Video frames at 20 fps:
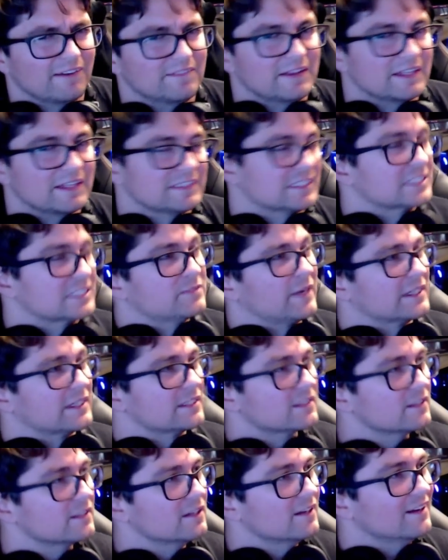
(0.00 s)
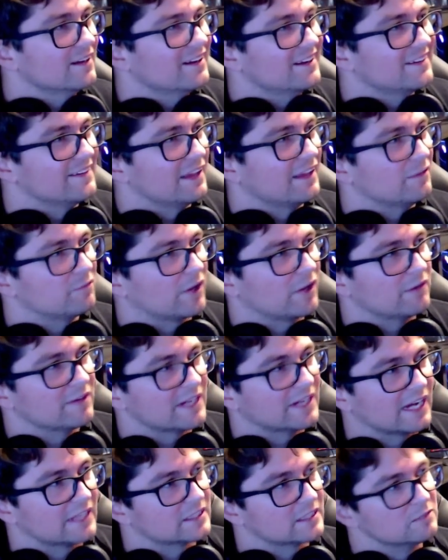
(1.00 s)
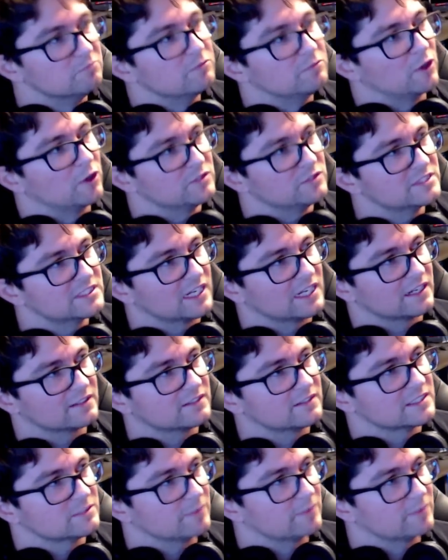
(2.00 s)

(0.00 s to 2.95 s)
think that's expected. They probably got the most out of this